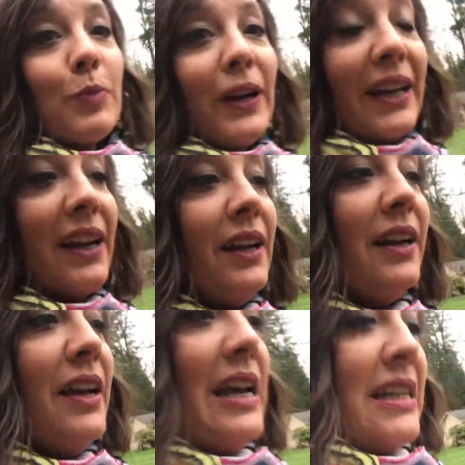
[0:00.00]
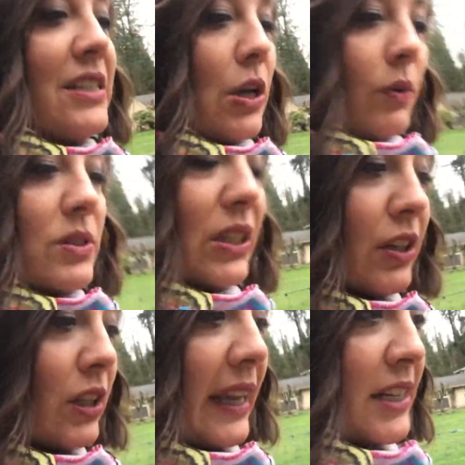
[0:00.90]
spring, so it was a
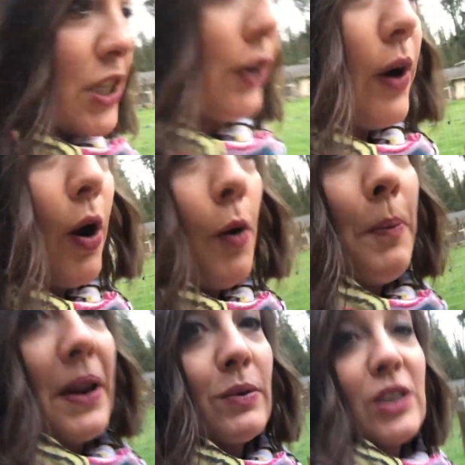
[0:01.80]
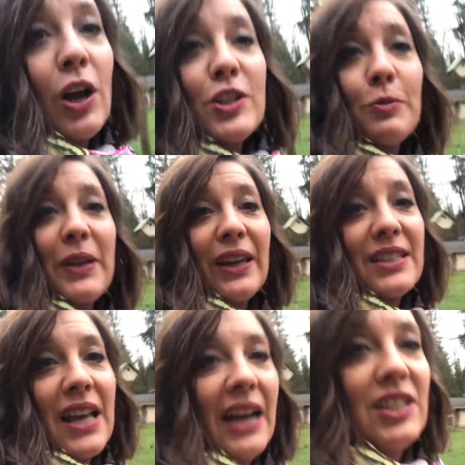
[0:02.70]
little late to grow, but it was also
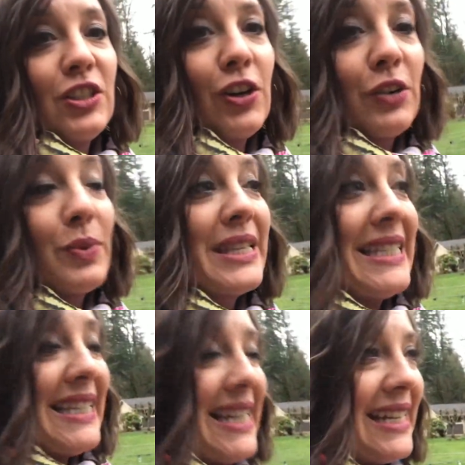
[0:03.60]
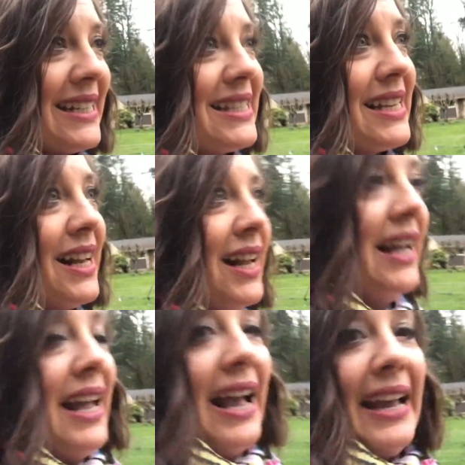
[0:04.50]
because I started with seeds
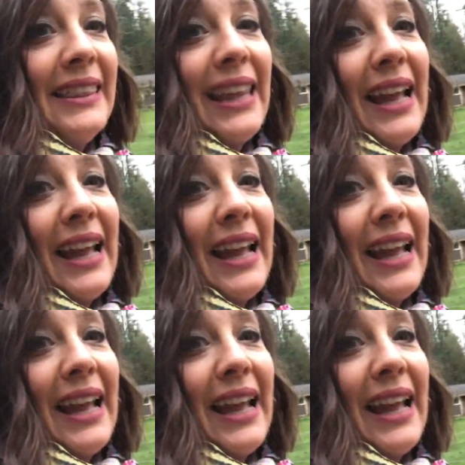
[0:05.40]
in